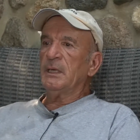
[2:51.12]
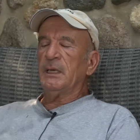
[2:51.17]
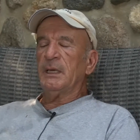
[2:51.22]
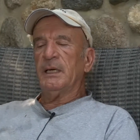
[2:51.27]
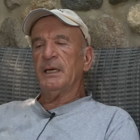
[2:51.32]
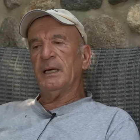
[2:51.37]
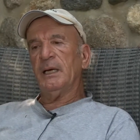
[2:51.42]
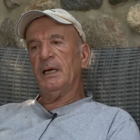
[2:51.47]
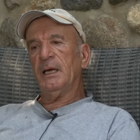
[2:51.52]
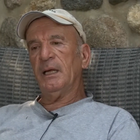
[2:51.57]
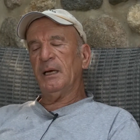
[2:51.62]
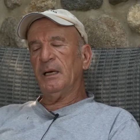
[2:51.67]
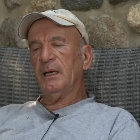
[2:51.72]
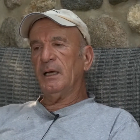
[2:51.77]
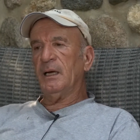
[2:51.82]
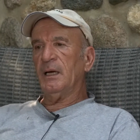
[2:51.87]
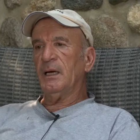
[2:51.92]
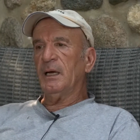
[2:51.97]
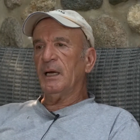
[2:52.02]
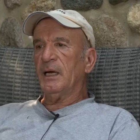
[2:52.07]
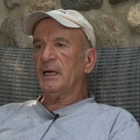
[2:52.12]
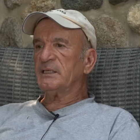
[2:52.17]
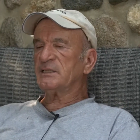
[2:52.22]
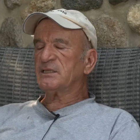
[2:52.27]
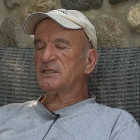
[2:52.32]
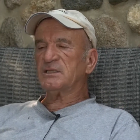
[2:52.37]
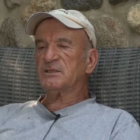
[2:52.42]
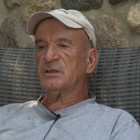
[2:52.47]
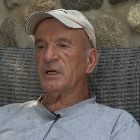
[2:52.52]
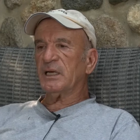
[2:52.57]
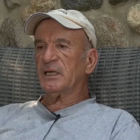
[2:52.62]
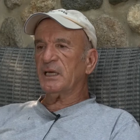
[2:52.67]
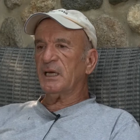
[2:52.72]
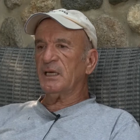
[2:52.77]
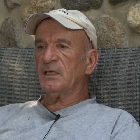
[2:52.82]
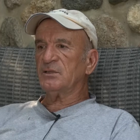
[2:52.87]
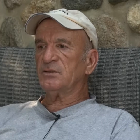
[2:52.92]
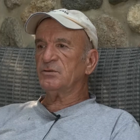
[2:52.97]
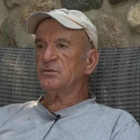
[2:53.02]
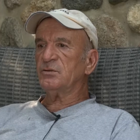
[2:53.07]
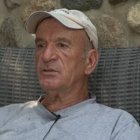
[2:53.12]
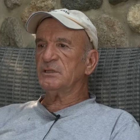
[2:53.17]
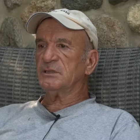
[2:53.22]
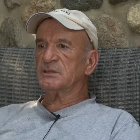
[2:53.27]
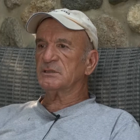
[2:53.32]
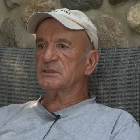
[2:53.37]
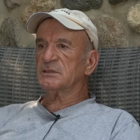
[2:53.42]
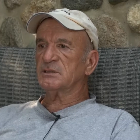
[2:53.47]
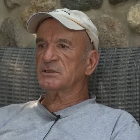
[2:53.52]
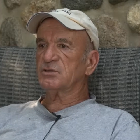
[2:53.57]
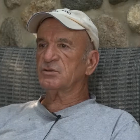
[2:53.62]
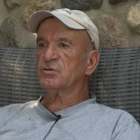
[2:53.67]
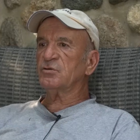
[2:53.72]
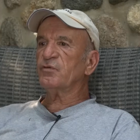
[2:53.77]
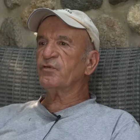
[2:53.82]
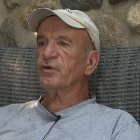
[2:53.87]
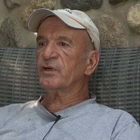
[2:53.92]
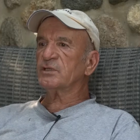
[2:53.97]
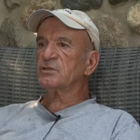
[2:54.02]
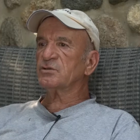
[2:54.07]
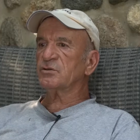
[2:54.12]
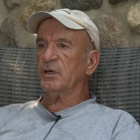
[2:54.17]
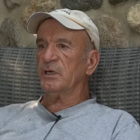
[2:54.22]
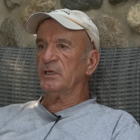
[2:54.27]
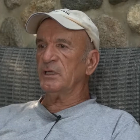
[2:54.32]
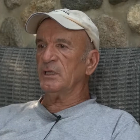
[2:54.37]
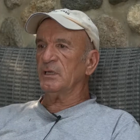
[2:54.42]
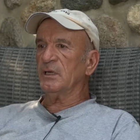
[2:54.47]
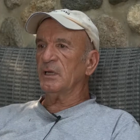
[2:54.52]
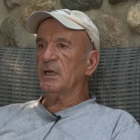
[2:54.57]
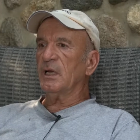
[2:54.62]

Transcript: And I says, I can't do this, it's too frustrating.